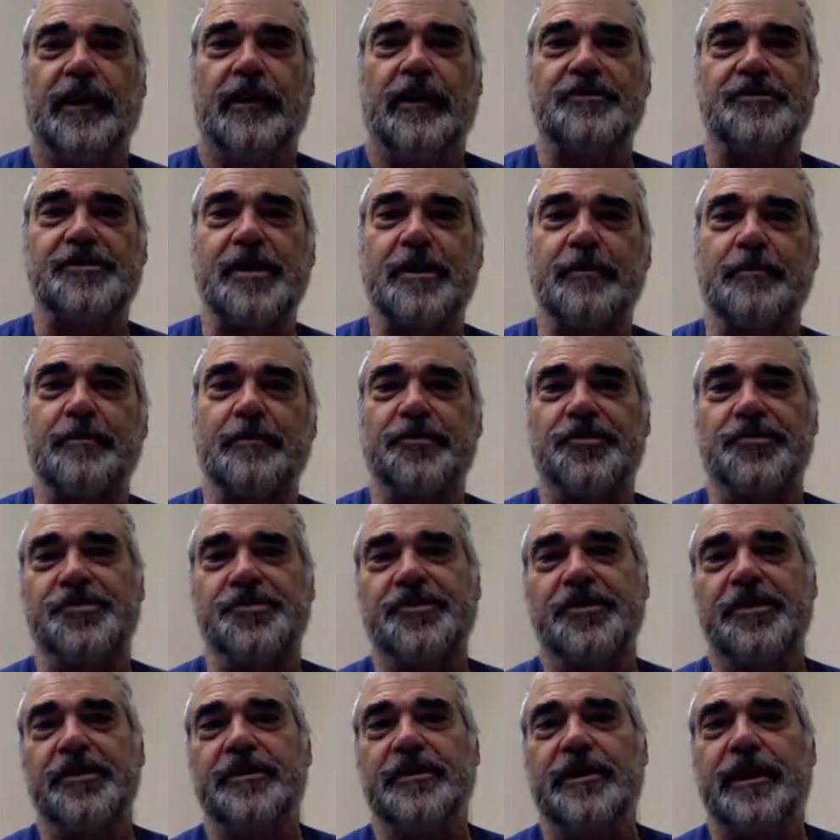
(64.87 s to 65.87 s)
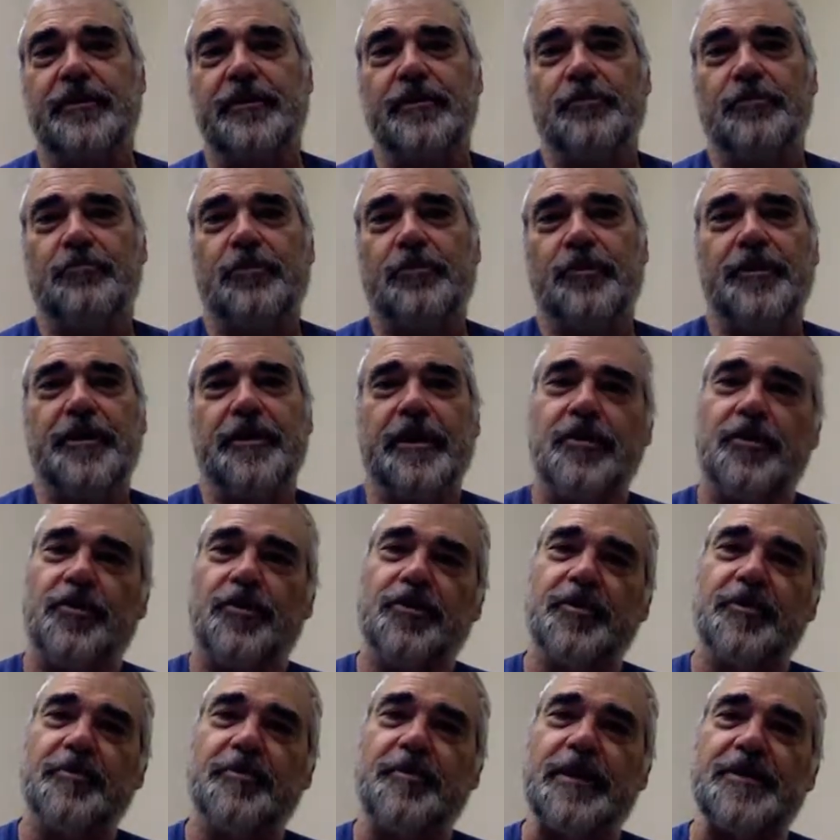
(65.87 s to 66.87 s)
I was able to see down in one of the
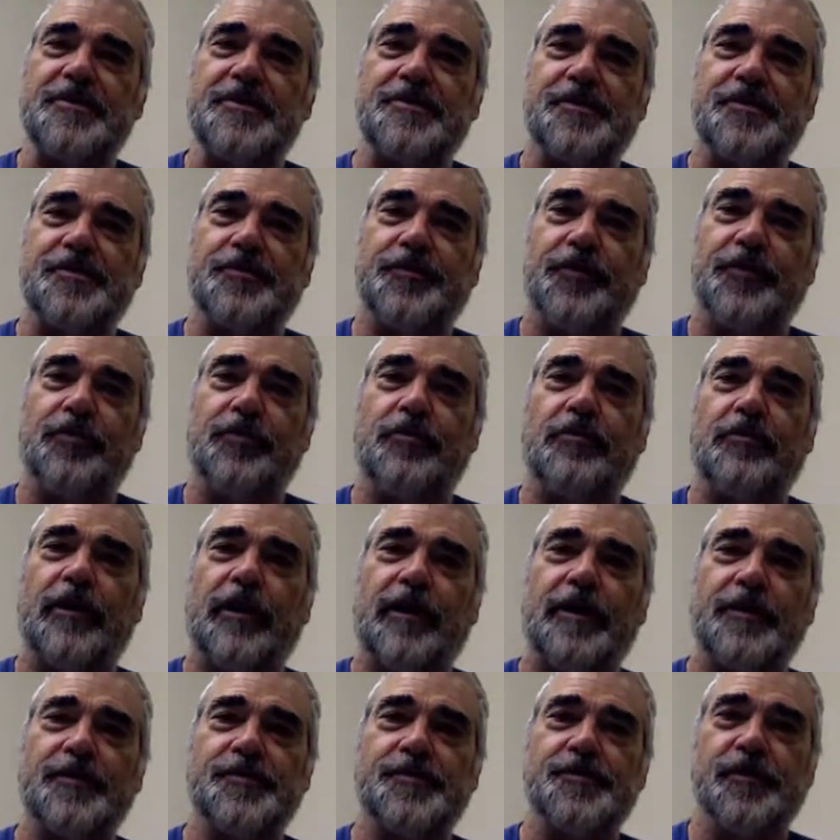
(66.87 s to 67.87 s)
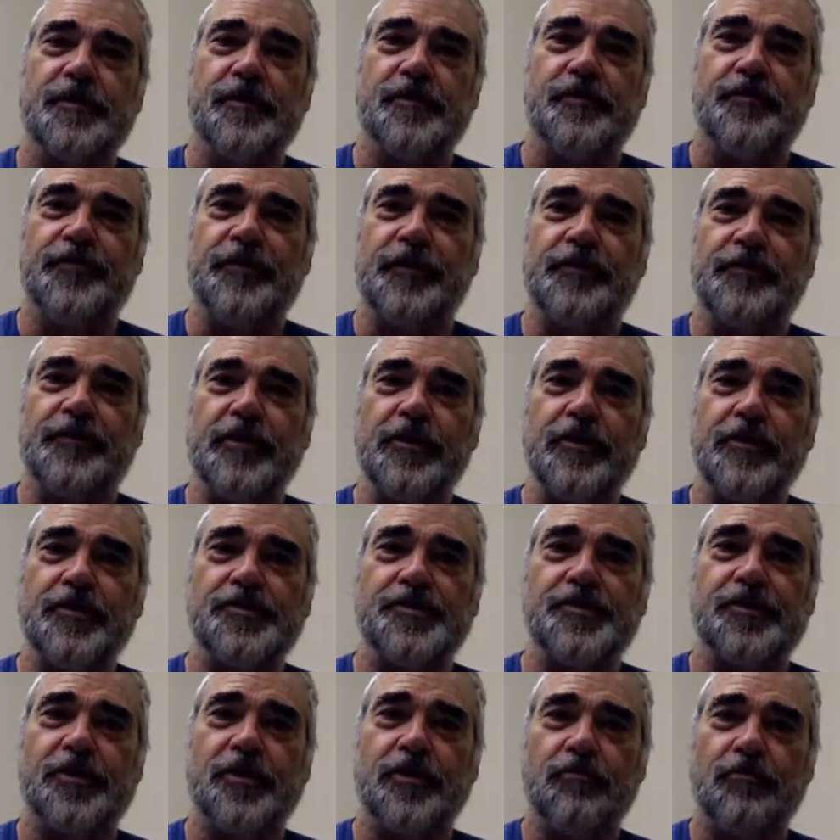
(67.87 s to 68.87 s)
Antarctic bases photographs of 50
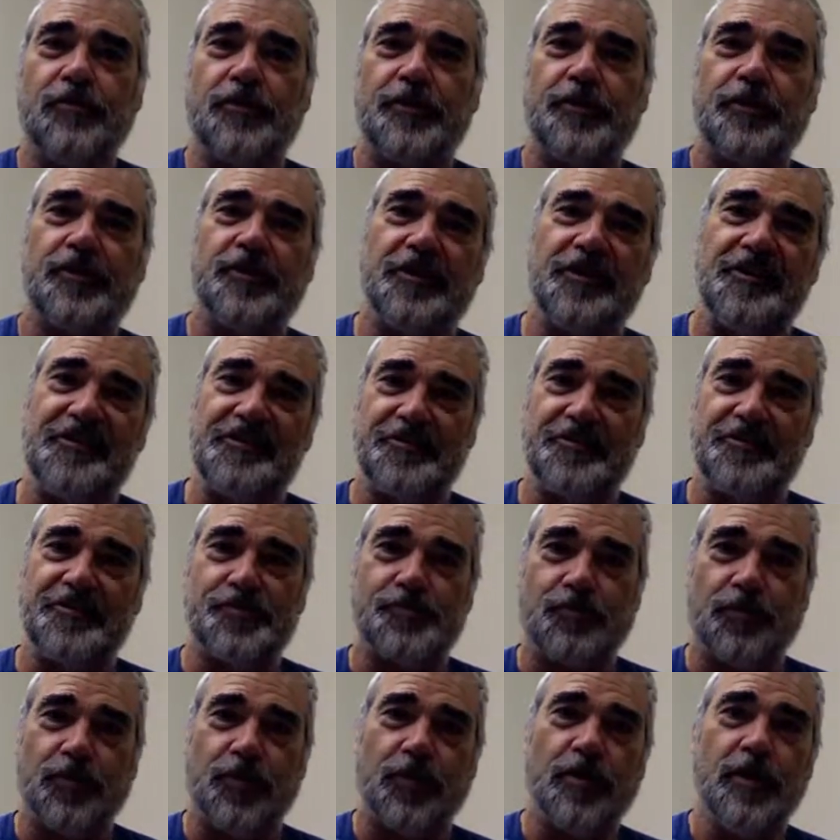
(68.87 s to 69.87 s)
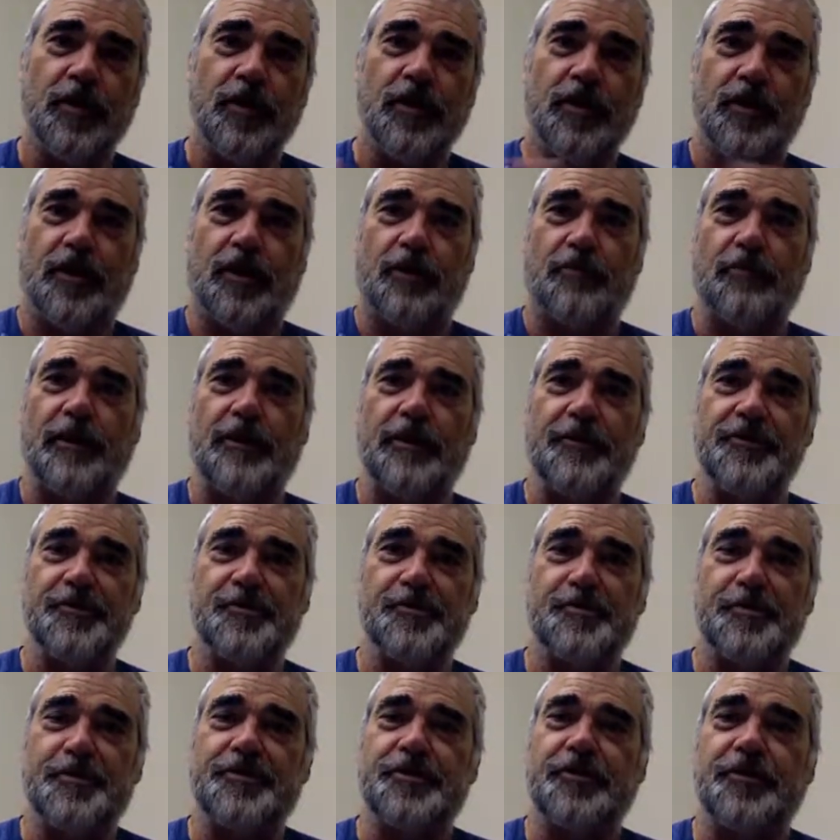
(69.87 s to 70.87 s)
years ago where the glaciers were around
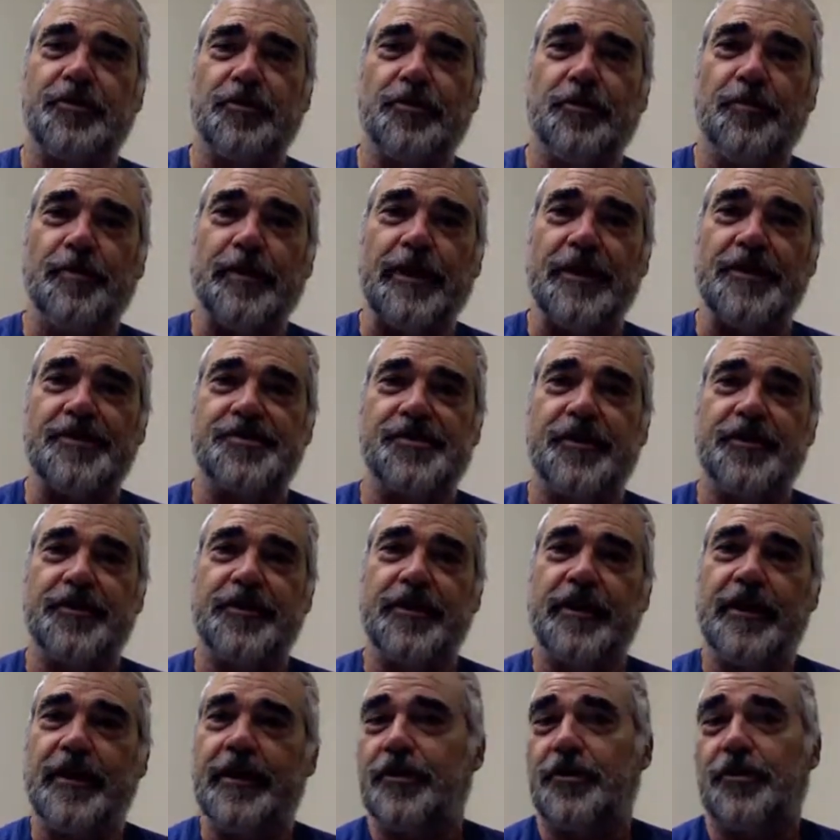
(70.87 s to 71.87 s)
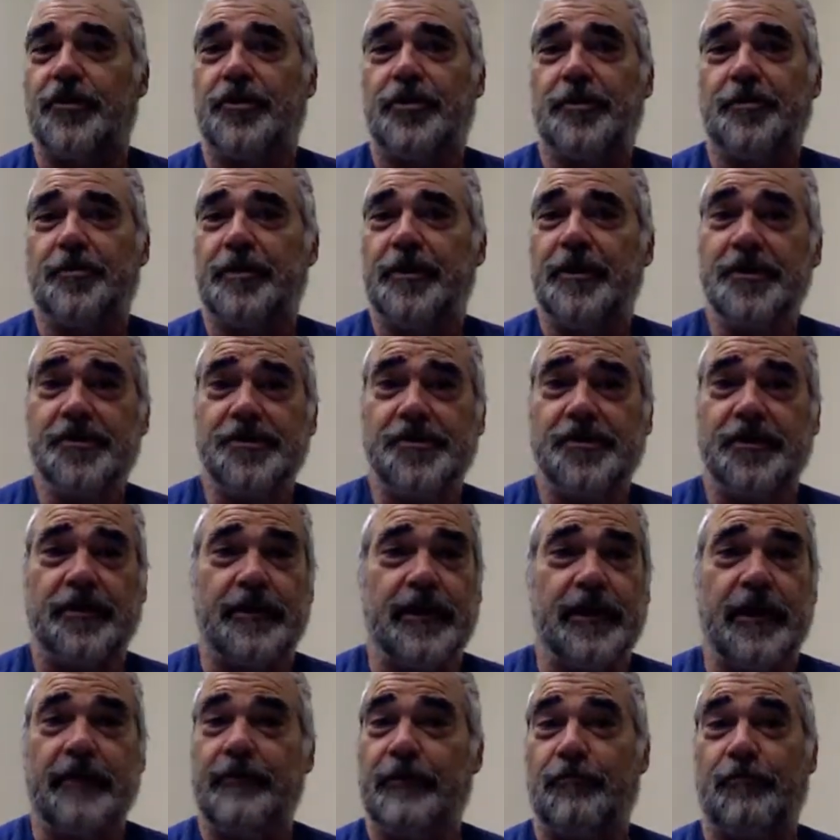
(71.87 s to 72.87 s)
this particular base on the Antarctic
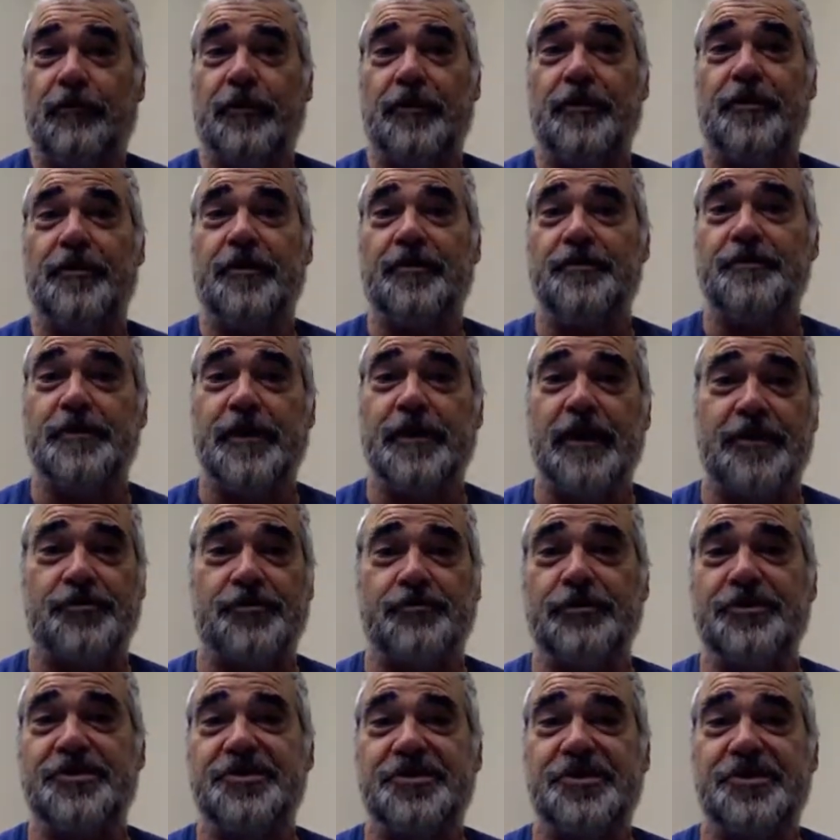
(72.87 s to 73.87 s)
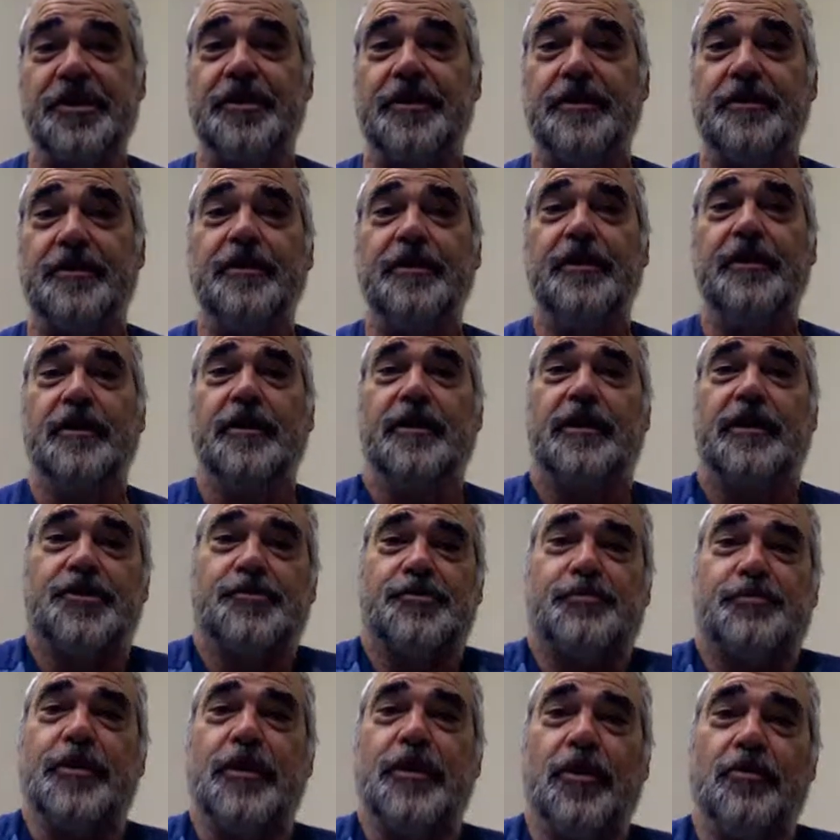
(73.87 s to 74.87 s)
Peninsula, and every one of them has receded,
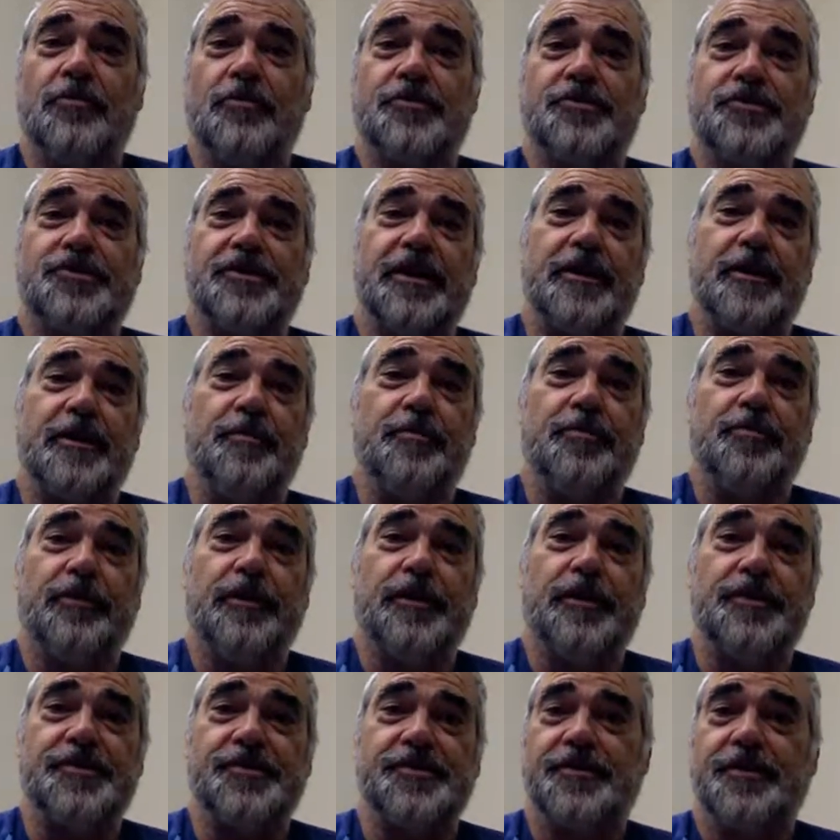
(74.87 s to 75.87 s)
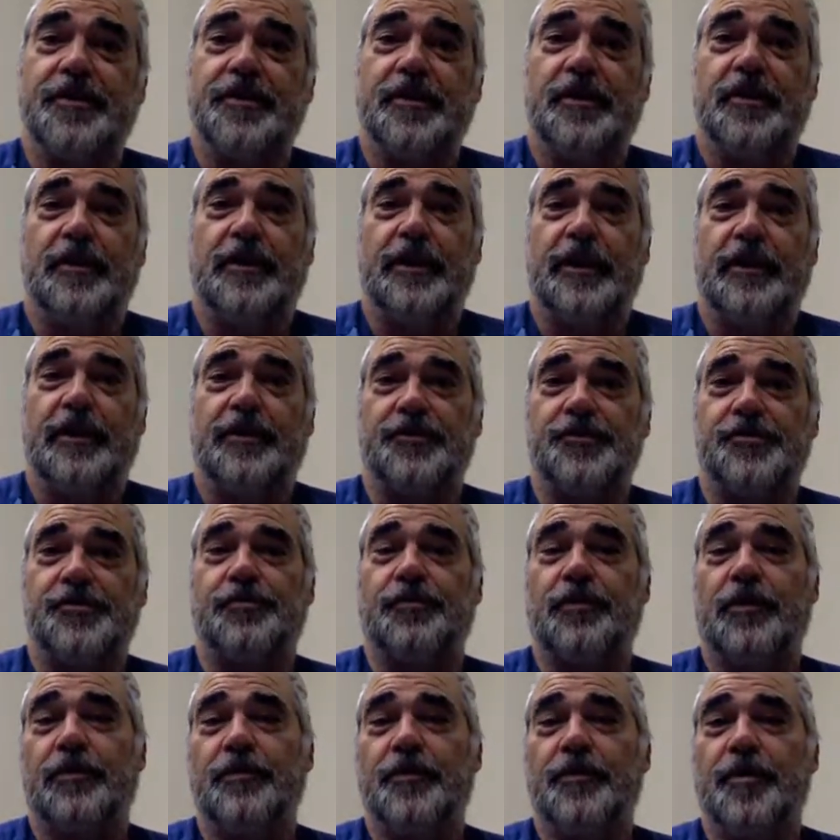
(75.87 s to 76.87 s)
as we know is taking place
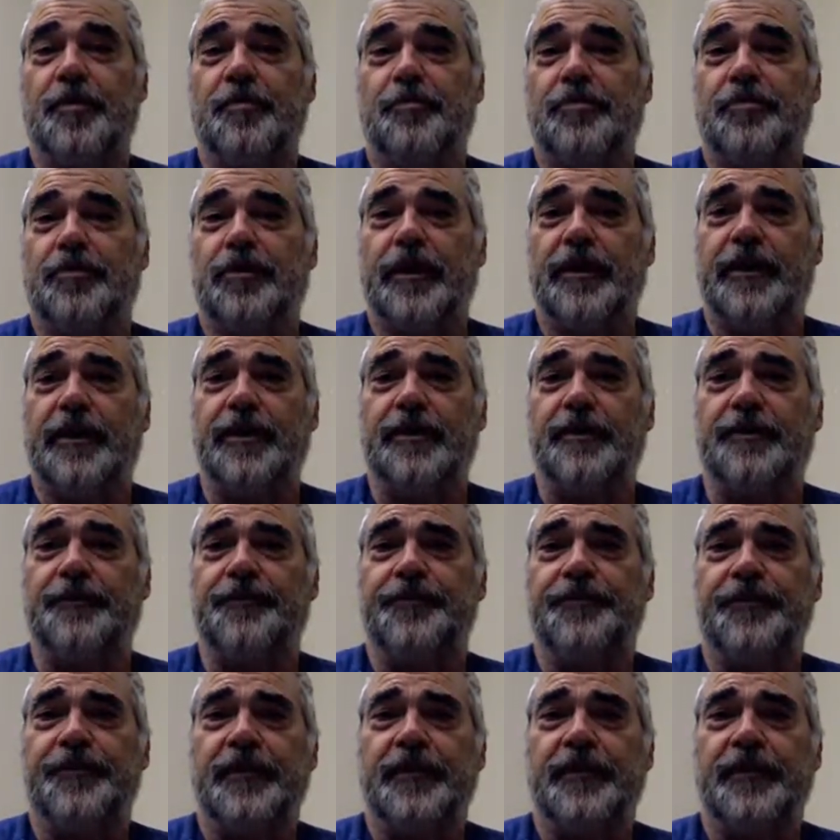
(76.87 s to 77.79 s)
elsewhere in the planet.